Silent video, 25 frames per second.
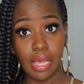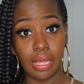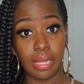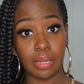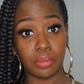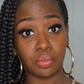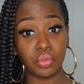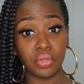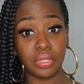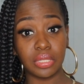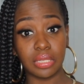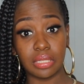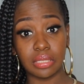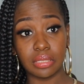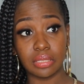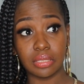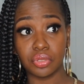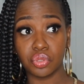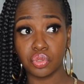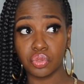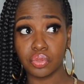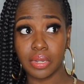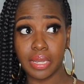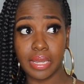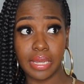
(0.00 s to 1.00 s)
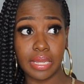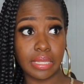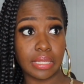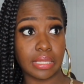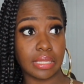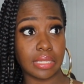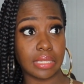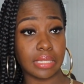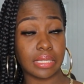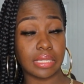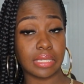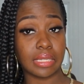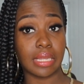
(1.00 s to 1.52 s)
I'm willing to try
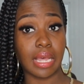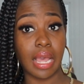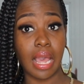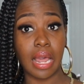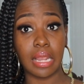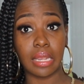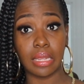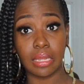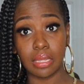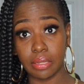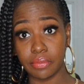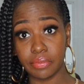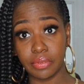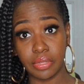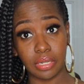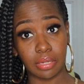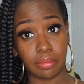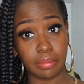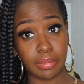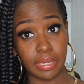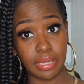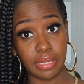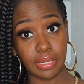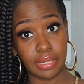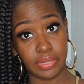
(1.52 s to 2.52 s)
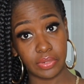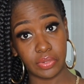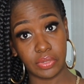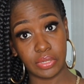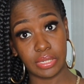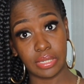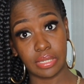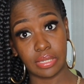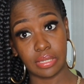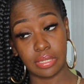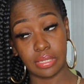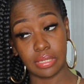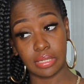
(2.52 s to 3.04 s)
it. I love getting my hair
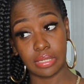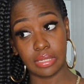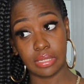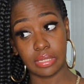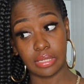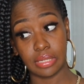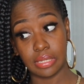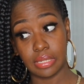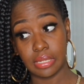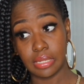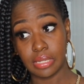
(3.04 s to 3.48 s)
done.